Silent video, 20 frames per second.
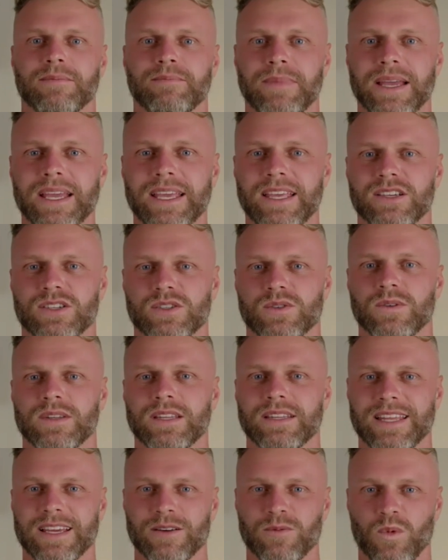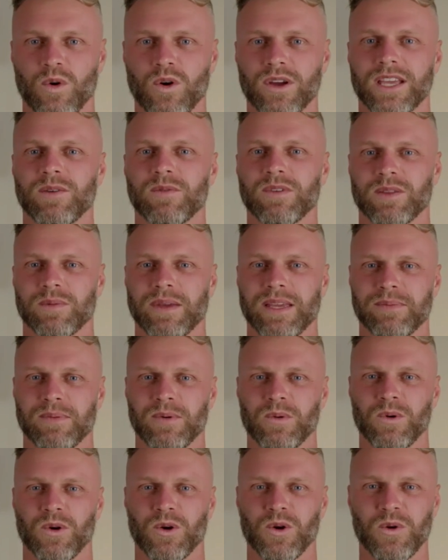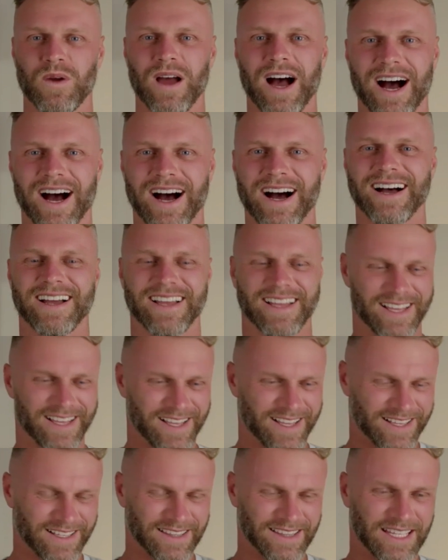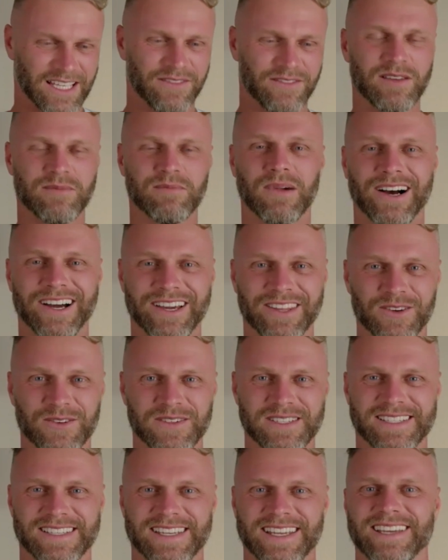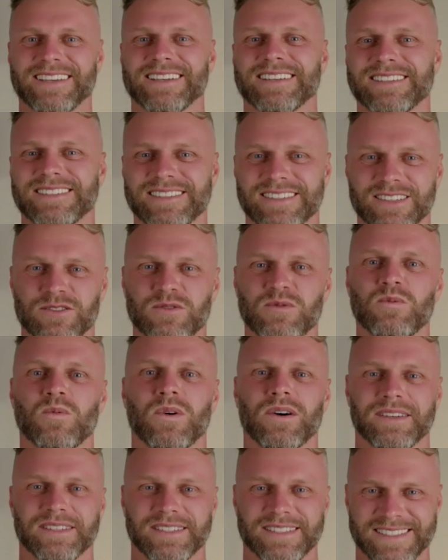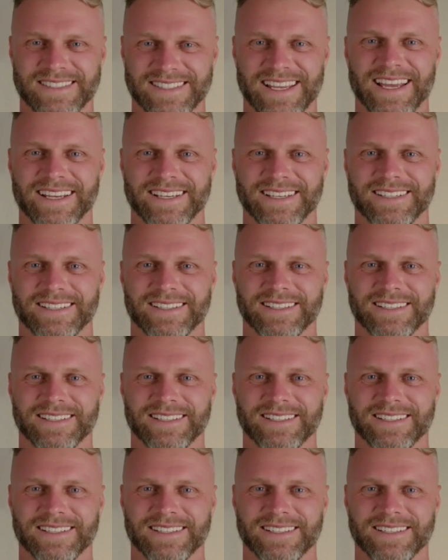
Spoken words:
making sure that they're working with people who are living by those standards that you want set.